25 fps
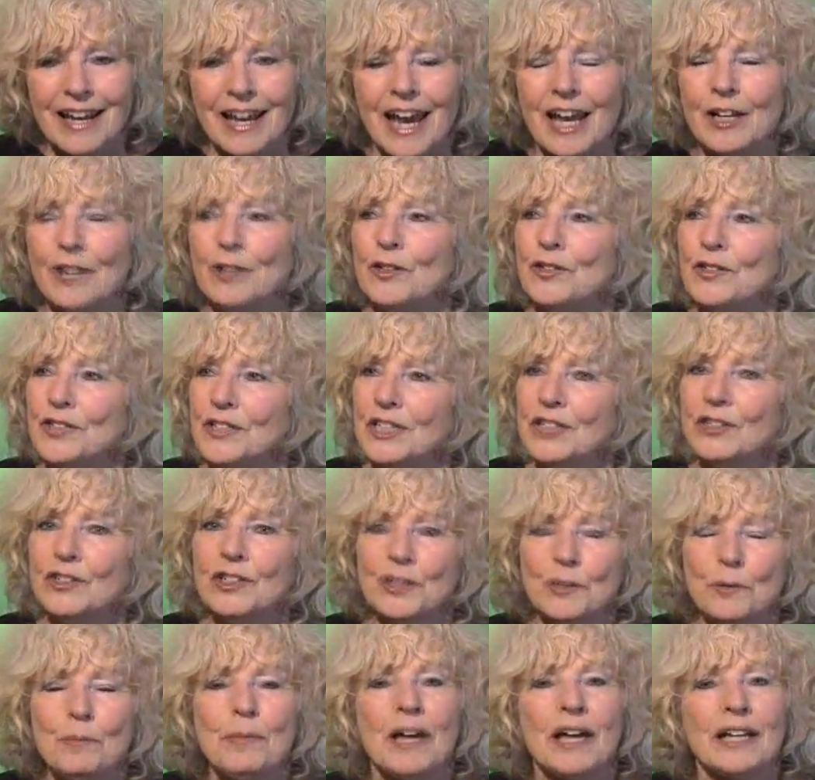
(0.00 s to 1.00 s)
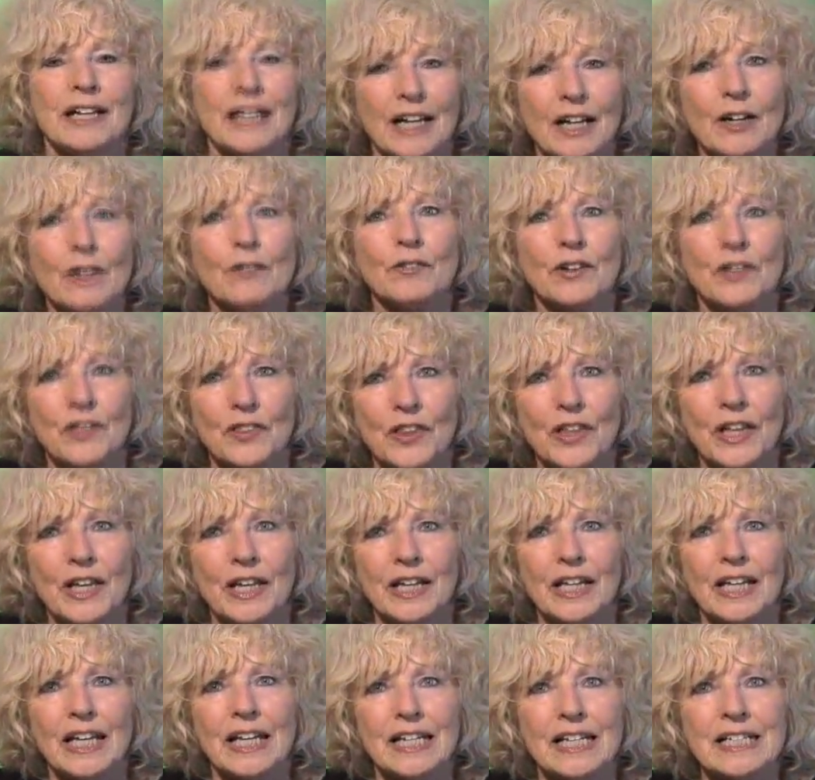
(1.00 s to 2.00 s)
and you see just about
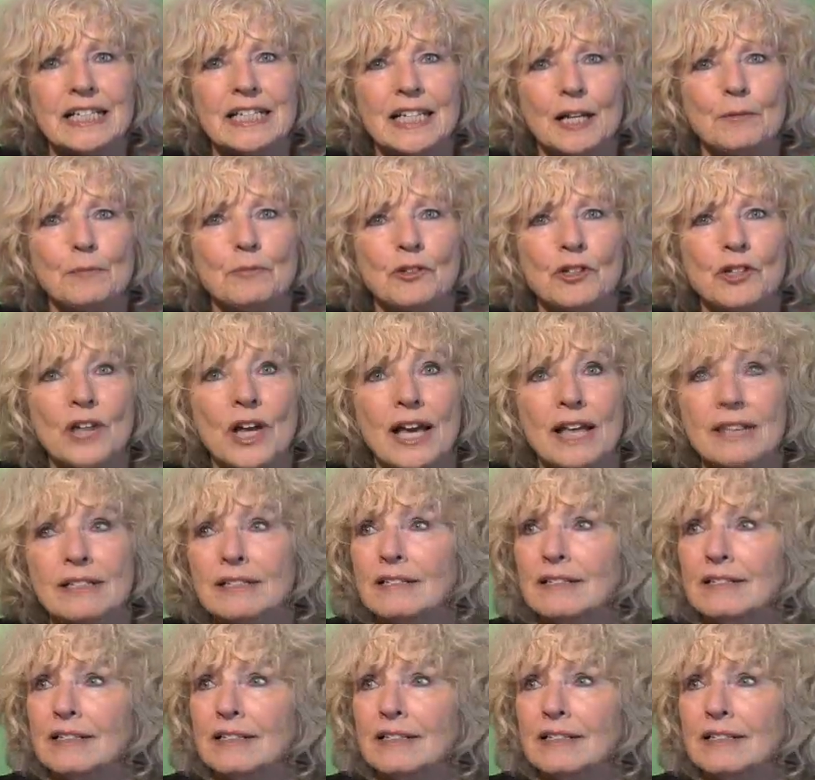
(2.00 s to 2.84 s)
everything except jazz.